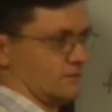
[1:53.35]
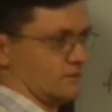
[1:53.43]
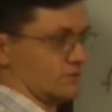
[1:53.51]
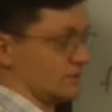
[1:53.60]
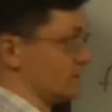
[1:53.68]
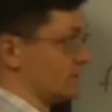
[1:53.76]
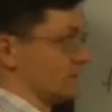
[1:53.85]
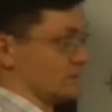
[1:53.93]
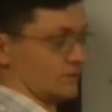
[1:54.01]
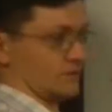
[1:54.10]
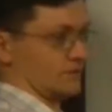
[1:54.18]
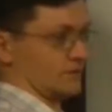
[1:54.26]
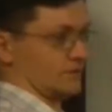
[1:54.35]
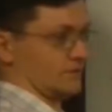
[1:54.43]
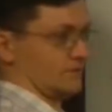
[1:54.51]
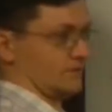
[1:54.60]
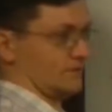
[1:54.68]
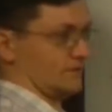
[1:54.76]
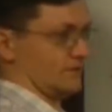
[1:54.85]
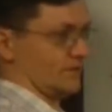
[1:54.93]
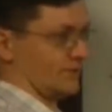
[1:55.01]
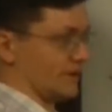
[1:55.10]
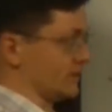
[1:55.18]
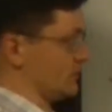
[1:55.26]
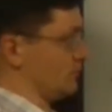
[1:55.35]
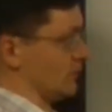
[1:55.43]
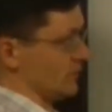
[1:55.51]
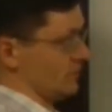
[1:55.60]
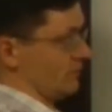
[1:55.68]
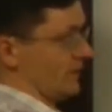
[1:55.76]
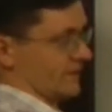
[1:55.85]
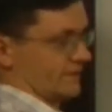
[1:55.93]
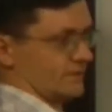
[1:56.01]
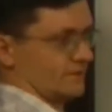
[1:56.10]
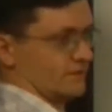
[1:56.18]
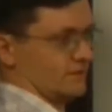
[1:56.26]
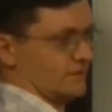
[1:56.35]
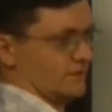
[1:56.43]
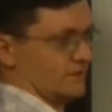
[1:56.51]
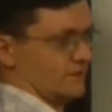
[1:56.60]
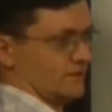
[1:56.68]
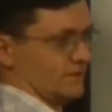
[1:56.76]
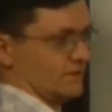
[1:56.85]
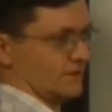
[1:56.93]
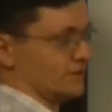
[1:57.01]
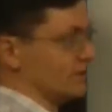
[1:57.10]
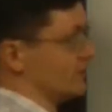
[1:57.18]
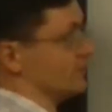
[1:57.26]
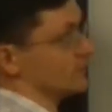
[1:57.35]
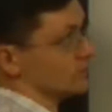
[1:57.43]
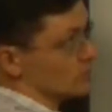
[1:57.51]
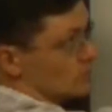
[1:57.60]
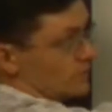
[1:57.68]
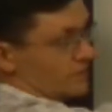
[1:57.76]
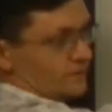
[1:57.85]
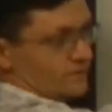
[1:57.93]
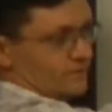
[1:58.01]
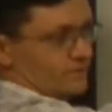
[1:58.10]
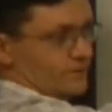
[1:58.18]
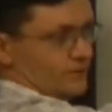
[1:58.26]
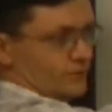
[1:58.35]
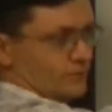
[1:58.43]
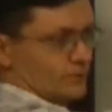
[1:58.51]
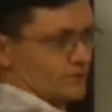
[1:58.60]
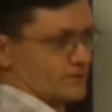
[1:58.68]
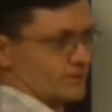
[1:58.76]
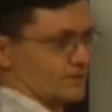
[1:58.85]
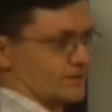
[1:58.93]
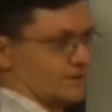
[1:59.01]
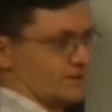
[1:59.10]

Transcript: Because that sounds like the fact about the path having nothing to do with the field of forces.